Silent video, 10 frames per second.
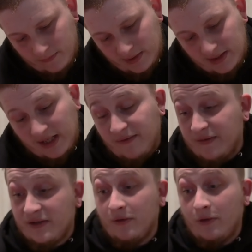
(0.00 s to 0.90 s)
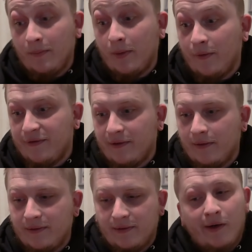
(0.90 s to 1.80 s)
The second effect's during your opponent's turn,
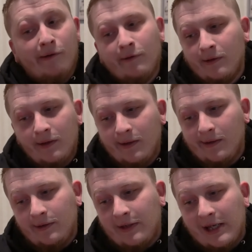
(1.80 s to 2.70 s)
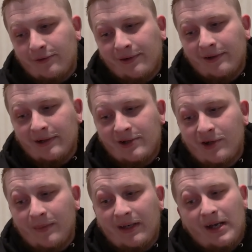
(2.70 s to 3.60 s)
so no. You can't trigger it unless you
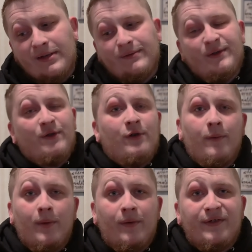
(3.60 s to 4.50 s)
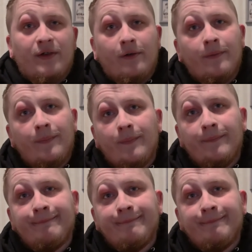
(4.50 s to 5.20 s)
can make geysers on your opponent's turn.